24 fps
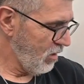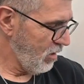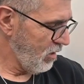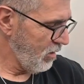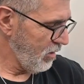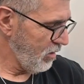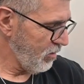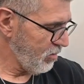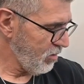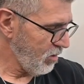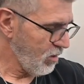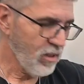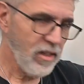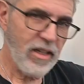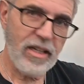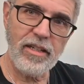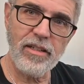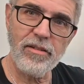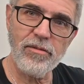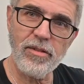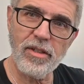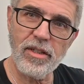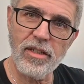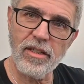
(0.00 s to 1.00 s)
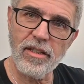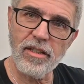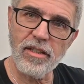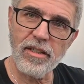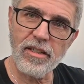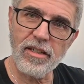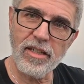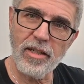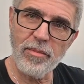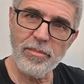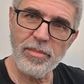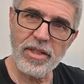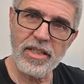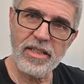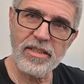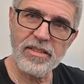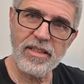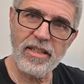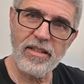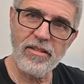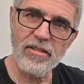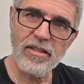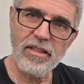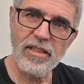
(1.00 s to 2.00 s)
there's a lot of companies
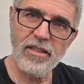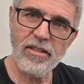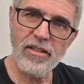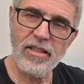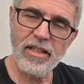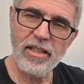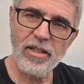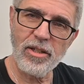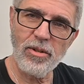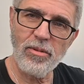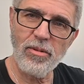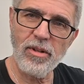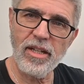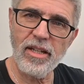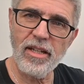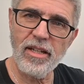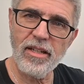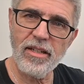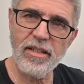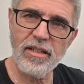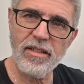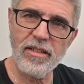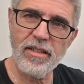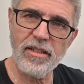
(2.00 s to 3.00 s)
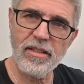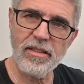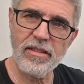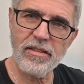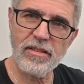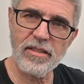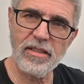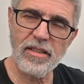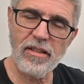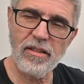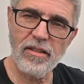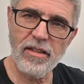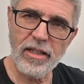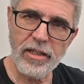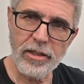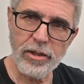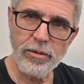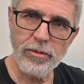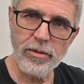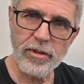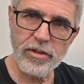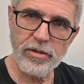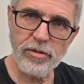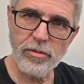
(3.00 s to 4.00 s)
out there that go ahead and sell
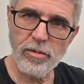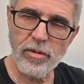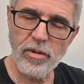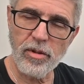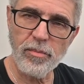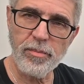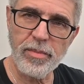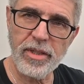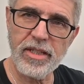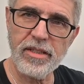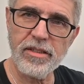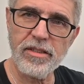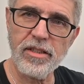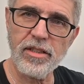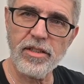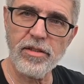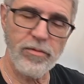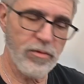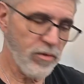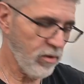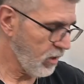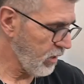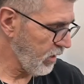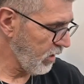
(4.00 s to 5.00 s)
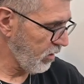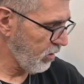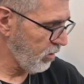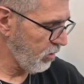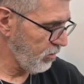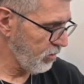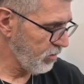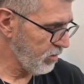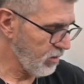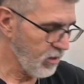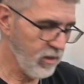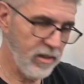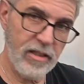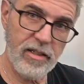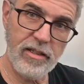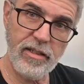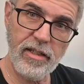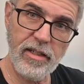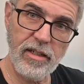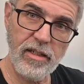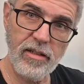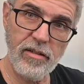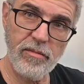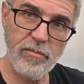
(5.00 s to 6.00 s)
individual pieces for Legos, and
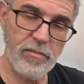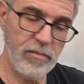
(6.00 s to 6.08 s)
I